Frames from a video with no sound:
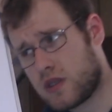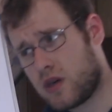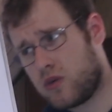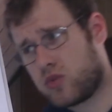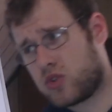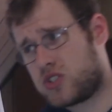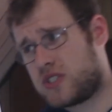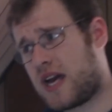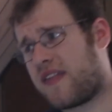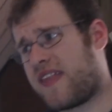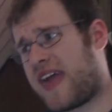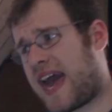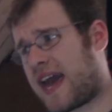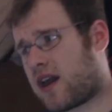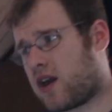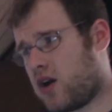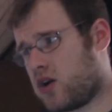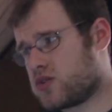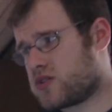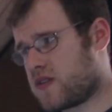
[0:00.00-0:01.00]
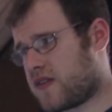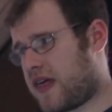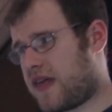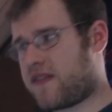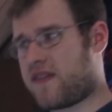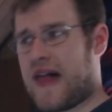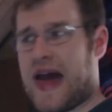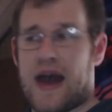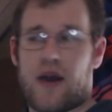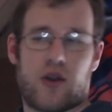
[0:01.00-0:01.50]
see how that goes. And then
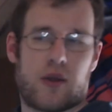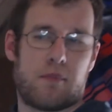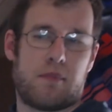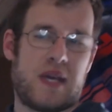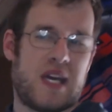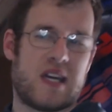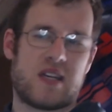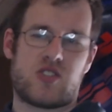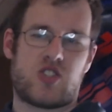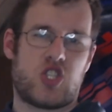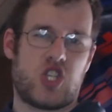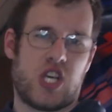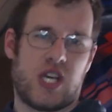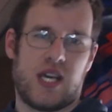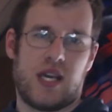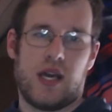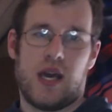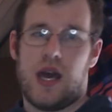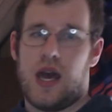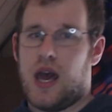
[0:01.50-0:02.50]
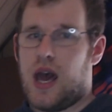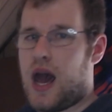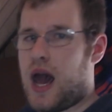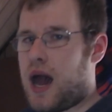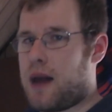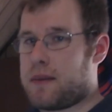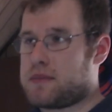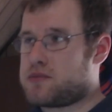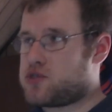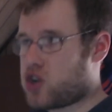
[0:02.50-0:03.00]
Loud and PSG.
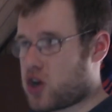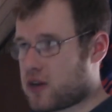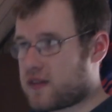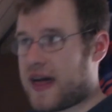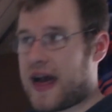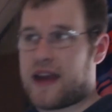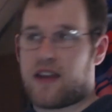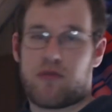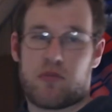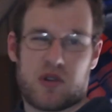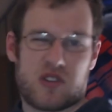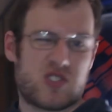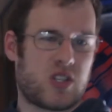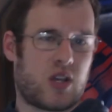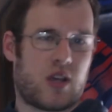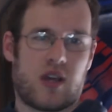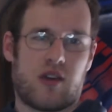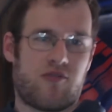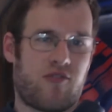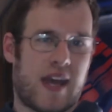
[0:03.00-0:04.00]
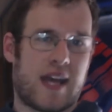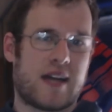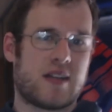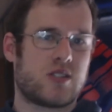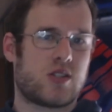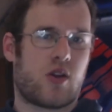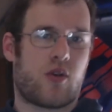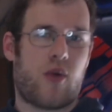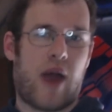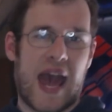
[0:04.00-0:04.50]
I'm sure a lot of Brazilian fans
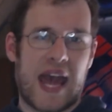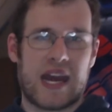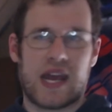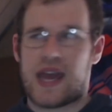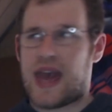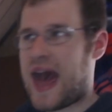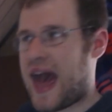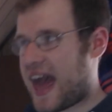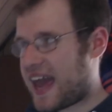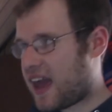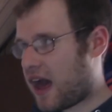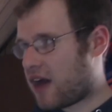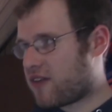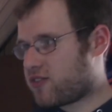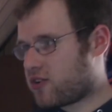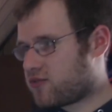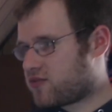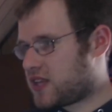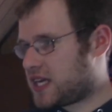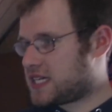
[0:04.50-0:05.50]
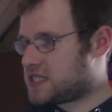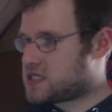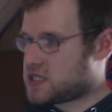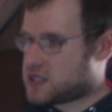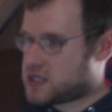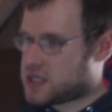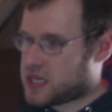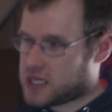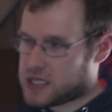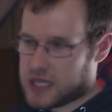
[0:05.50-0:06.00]
are riding high off of this and
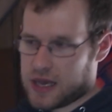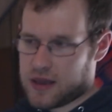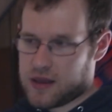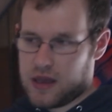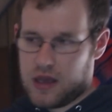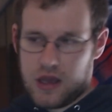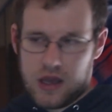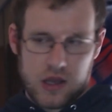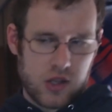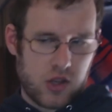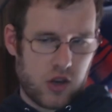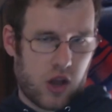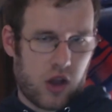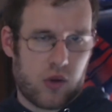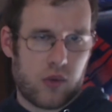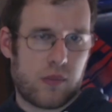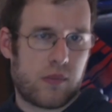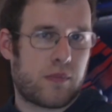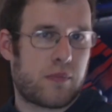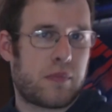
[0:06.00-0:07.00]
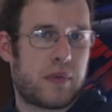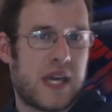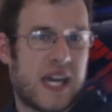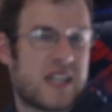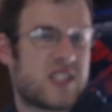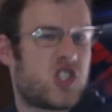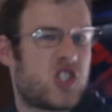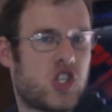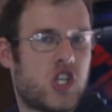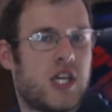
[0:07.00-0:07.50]
think that, you know,
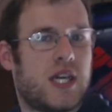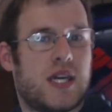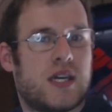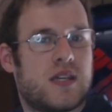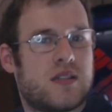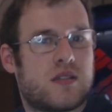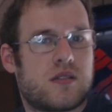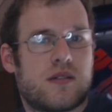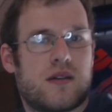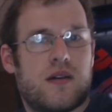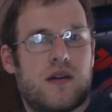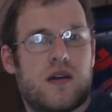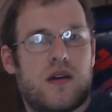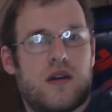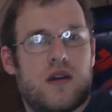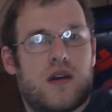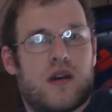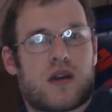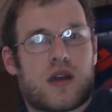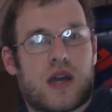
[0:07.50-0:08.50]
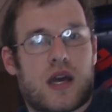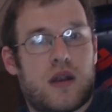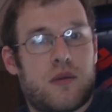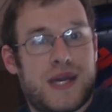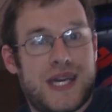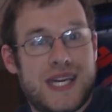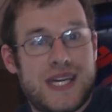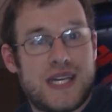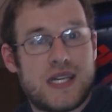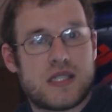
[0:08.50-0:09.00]
PSG is going to be
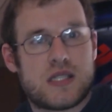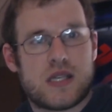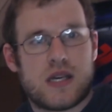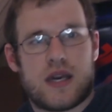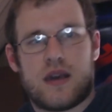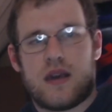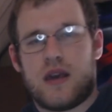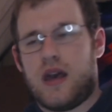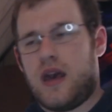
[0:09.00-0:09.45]
easy.